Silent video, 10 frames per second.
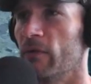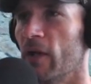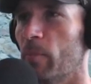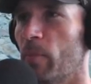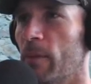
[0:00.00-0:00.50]
We've
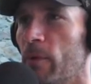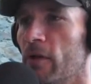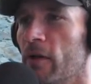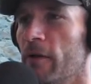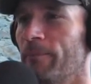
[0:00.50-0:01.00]
got Piper
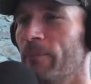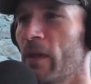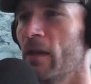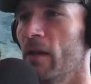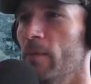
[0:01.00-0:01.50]
here.
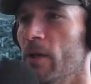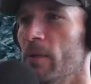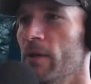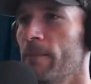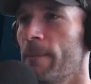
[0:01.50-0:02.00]
Hey, baby.